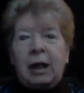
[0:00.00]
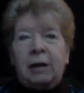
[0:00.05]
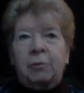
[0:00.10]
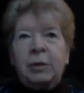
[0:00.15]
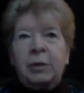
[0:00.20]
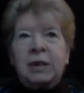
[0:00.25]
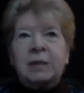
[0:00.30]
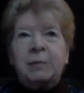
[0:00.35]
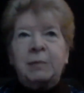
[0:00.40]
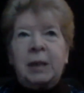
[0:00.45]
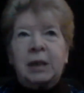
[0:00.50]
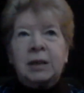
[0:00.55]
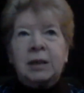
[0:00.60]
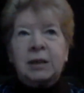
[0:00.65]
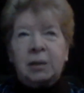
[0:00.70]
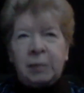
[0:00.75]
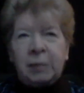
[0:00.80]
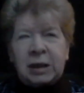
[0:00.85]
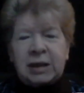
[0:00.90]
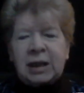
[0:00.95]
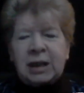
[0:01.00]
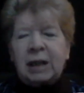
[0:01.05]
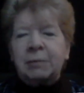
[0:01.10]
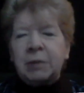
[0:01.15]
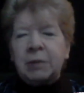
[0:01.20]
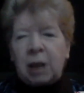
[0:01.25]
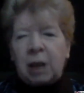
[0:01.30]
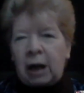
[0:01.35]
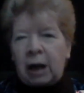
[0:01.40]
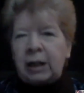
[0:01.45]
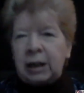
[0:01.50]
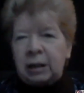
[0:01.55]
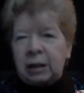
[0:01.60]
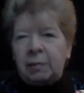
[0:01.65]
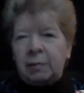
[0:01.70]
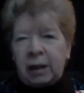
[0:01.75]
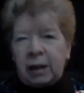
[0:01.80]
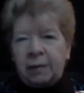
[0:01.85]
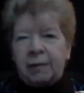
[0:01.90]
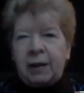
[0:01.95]
we spend so much time talking
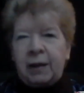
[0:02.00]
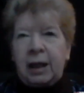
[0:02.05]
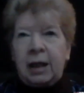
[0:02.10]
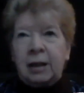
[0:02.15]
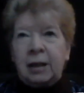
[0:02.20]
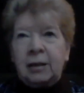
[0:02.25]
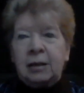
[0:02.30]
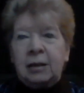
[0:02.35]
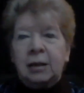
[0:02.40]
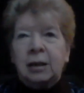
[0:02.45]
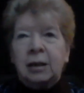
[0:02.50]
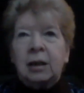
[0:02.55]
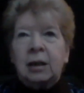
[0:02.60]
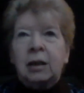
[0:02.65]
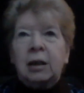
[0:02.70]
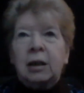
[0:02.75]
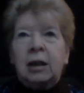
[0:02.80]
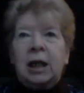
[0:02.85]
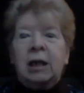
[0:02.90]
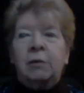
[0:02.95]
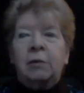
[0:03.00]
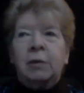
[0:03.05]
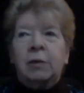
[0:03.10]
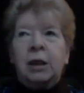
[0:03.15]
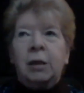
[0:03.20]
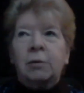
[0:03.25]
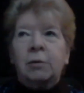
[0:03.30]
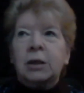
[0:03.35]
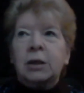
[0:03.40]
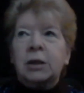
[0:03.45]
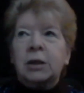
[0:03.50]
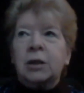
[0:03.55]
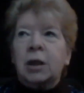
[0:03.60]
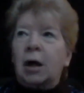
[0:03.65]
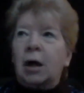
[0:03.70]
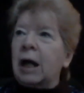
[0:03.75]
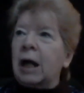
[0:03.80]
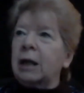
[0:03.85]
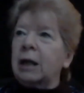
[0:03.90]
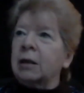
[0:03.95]
about that, and we don't
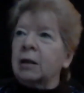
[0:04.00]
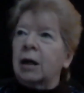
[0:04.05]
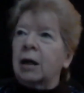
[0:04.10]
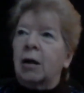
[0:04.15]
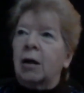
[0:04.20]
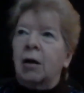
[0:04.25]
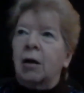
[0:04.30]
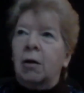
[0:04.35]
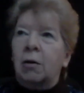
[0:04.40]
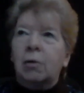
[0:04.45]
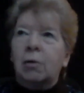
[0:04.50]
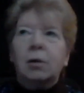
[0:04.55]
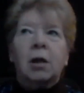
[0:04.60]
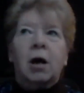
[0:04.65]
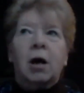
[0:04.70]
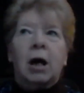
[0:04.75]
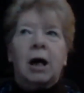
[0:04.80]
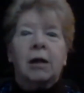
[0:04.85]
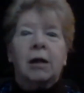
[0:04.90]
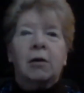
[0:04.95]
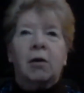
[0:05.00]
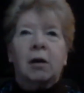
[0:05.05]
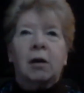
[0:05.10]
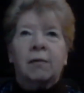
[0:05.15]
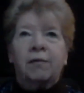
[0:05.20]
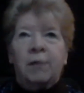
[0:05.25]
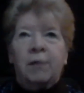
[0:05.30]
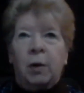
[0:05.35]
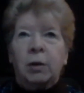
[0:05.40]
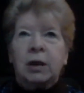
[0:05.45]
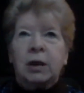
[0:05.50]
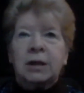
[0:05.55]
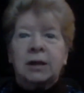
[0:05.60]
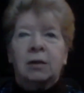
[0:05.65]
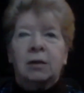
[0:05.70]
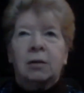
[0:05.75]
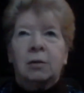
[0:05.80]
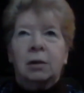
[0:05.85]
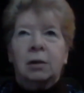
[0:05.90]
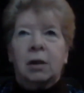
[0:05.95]
talk a whole lot or
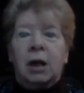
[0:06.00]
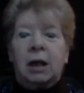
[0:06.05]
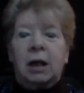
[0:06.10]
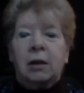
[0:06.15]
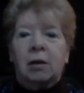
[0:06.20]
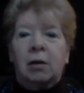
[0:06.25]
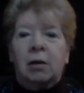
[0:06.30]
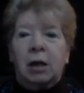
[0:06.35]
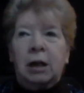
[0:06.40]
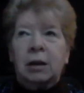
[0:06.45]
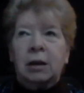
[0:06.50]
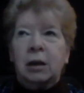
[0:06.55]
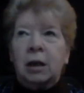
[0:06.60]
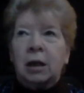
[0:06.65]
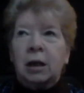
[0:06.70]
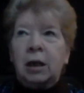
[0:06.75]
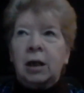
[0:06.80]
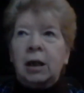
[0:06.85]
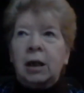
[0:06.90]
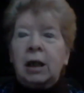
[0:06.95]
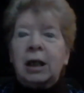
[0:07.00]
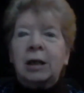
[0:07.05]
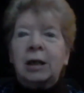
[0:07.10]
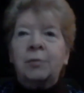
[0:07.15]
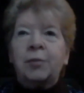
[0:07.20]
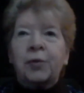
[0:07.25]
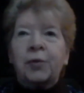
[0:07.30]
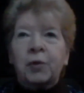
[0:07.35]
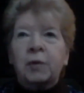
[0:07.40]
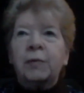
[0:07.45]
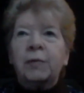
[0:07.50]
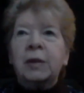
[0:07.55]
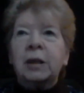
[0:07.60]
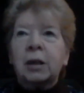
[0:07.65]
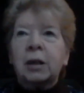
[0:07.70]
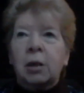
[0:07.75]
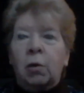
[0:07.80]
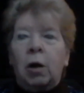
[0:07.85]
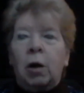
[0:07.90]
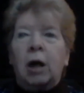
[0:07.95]
focus a whole lot on
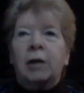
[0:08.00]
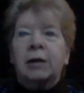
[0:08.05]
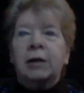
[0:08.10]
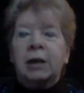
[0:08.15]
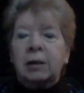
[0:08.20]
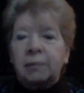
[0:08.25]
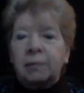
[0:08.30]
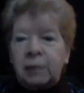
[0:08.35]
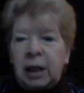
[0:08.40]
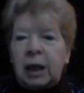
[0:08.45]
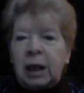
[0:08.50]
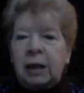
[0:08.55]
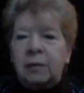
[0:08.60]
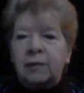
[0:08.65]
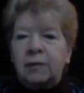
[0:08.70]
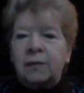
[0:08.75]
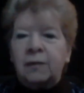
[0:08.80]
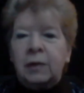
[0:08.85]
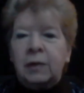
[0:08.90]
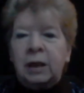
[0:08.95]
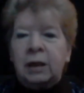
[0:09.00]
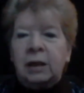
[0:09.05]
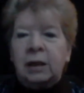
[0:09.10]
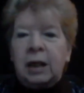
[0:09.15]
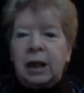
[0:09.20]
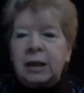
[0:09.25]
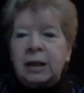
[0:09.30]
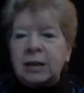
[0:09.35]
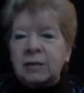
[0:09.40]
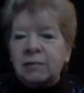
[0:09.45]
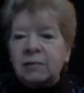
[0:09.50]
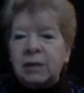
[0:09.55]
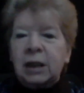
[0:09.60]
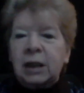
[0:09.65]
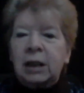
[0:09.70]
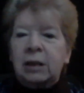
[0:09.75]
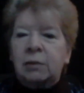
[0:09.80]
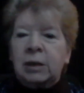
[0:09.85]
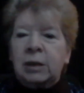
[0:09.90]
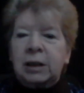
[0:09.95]
improving the quality of life. And
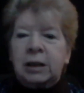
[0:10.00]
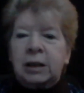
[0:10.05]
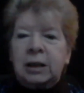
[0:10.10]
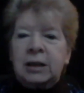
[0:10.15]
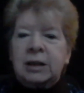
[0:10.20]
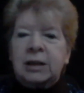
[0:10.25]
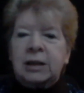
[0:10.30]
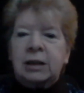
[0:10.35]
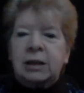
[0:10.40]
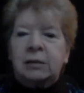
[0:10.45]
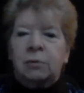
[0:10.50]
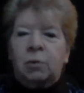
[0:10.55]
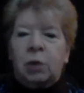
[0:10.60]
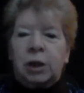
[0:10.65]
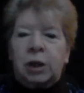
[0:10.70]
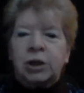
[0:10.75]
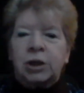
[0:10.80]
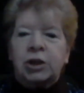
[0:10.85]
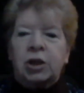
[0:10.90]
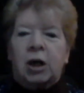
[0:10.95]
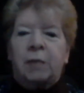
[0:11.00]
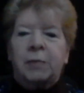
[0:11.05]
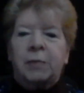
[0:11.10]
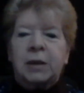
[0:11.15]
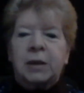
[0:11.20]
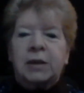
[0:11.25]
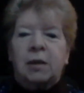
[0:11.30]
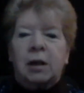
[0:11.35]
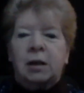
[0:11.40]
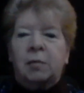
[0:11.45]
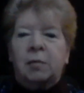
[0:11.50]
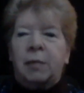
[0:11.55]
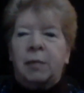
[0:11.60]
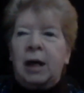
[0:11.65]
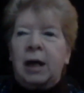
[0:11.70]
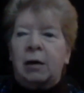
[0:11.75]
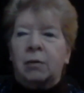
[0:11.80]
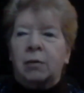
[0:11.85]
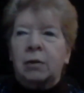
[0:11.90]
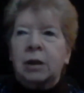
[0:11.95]
that's really what this workshop is
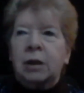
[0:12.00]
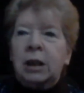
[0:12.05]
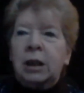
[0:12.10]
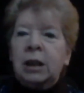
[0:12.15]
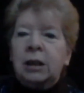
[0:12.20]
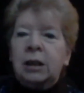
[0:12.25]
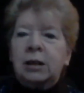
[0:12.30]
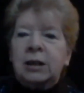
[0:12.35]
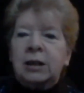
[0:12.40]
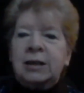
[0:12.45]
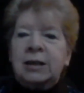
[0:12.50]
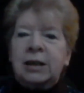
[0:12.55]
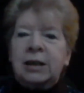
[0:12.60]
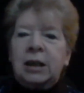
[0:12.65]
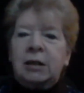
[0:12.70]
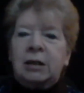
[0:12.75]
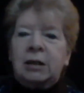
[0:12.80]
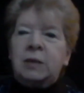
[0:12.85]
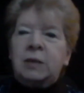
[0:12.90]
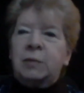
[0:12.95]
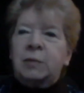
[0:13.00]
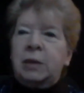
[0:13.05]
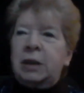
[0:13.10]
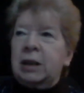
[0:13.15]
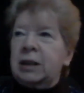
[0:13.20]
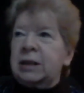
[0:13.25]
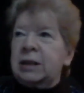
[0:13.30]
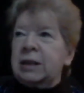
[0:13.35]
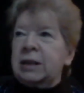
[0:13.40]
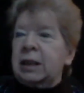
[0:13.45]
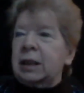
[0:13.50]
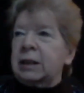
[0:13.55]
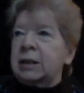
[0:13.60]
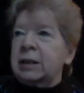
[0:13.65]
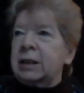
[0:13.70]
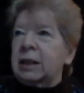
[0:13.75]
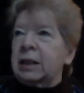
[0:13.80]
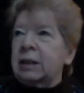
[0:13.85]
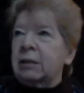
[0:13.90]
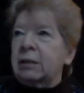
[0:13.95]
all about, the series, because
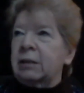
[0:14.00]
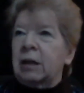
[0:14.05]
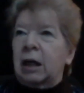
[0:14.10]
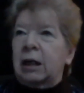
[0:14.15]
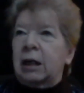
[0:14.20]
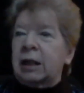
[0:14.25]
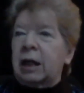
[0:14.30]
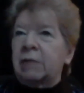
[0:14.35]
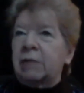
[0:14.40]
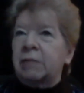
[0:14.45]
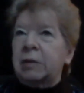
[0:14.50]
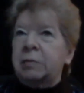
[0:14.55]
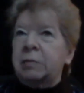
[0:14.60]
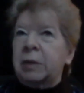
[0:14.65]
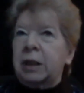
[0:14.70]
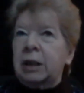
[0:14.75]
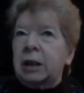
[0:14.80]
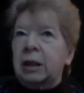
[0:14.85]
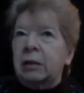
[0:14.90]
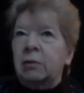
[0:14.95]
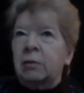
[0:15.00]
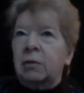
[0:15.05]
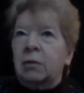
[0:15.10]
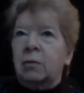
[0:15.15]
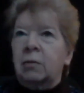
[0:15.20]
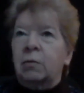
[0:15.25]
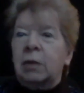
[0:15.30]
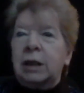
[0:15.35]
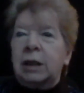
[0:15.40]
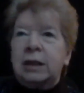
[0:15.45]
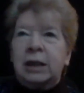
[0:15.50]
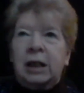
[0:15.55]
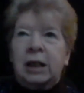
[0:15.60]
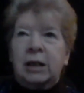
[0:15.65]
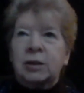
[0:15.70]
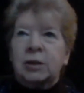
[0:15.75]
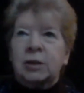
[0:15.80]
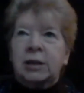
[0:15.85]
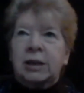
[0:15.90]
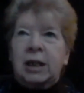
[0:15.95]
as again, repeating
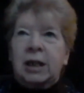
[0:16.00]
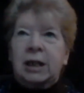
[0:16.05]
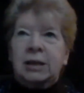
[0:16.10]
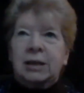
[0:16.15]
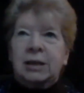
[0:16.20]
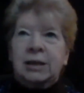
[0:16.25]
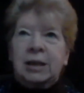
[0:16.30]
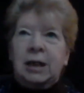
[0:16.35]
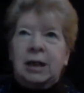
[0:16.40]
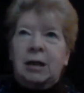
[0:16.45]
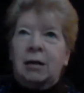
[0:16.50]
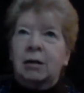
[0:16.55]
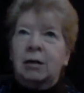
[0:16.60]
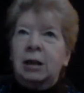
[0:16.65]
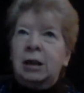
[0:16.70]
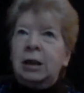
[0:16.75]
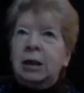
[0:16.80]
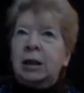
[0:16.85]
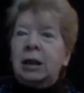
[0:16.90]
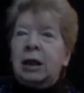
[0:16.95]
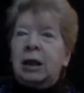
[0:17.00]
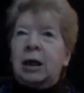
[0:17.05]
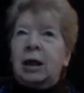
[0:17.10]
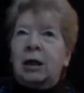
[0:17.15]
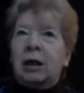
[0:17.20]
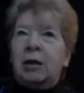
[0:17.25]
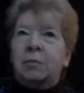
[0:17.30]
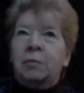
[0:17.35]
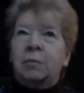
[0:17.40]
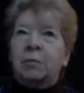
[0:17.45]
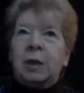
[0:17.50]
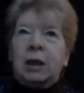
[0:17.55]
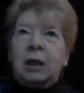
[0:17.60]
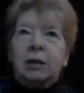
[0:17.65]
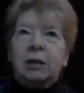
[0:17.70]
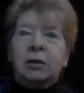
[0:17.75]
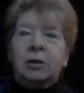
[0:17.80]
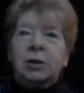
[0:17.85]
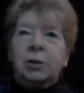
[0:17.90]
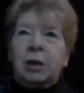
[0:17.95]
what the exercises are,
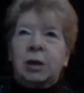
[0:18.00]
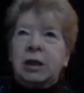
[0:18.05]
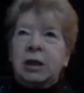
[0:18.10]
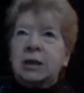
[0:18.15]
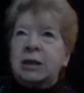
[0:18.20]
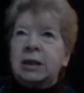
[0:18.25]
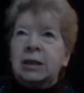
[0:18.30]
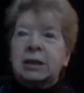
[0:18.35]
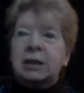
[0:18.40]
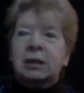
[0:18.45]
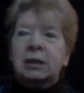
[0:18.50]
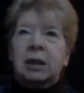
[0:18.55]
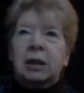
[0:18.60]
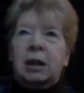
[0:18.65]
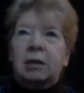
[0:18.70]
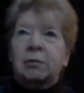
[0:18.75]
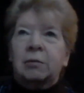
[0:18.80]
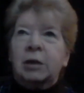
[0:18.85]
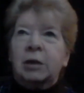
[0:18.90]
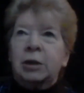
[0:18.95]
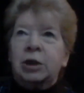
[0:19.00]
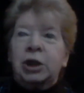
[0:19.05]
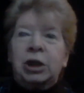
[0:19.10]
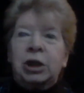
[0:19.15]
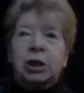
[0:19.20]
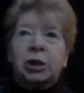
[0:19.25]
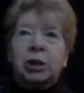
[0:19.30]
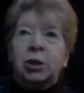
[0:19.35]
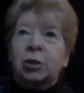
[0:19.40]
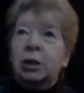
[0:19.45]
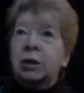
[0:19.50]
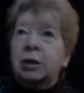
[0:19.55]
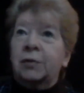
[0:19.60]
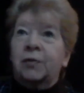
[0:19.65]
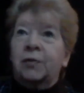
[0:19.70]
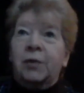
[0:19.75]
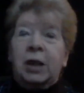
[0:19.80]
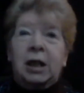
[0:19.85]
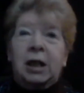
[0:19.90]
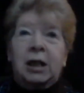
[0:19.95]
Tracey's, she
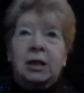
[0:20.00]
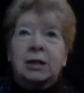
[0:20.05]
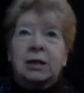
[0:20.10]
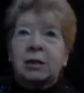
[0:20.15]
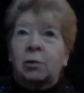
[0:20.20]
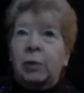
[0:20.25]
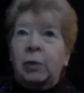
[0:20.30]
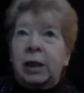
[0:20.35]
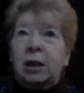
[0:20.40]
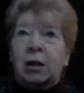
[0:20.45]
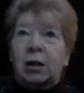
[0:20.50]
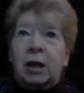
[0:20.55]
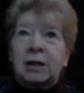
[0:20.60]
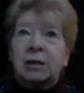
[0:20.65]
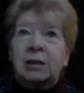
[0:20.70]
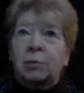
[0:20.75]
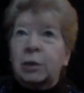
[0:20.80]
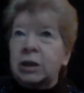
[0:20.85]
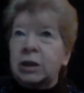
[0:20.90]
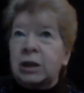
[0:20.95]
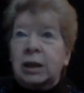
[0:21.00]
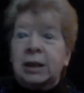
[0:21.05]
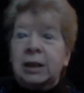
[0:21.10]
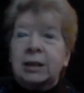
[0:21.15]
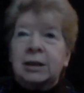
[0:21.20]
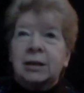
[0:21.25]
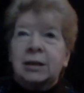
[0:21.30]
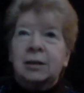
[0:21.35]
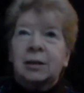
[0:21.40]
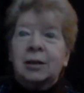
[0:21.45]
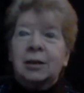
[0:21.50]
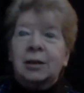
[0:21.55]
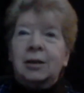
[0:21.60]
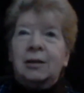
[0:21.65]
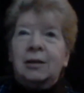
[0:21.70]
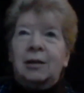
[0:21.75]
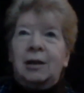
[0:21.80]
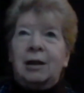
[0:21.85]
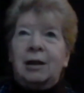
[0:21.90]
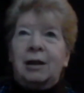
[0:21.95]
turned the phrase, the wicked awesome wish list.
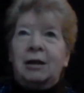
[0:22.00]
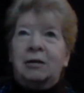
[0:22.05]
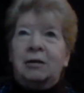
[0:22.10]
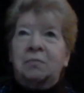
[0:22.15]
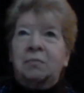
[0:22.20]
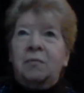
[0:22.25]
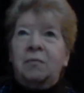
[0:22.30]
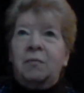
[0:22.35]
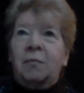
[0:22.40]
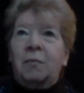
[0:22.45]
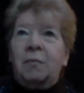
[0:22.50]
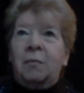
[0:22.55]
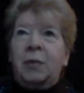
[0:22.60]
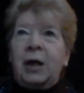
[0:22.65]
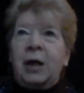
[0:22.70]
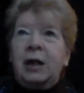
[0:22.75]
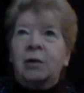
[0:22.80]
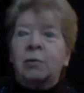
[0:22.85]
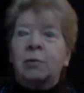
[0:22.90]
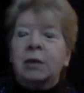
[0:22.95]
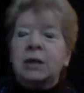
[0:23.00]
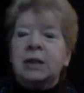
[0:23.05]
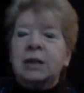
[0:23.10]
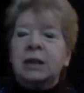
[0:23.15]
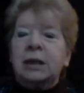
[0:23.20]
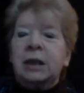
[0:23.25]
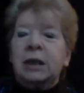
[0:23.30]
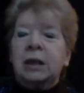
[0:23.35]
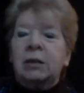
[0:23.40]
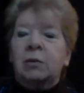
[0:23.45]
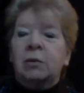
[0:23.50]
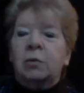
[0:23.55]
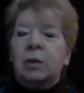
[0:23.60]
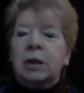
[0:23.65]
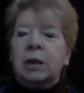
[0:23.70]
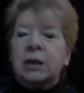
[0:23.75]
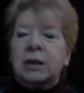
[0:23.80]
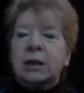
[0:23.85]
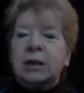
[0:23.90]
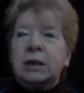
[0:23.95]
But it
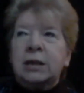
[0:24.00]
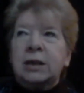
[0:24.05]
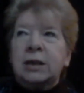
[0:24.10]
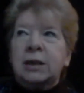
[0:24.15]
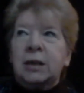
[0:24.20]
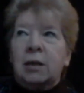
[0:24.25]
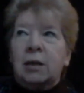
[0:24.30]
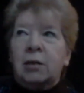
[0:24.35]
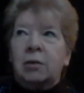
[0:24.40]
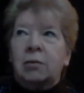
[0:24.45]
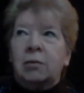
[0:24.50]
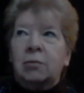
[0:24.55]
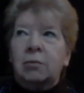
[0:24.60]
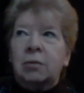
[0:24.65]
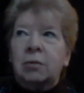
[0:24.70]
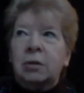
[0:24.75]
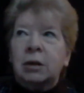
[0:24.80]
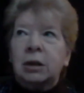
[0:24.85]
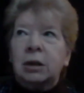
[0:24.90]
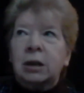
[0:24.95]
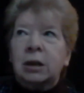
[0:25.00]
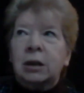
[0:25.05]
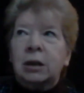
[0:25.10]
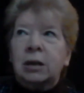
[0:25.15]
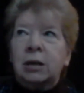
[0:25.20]
was so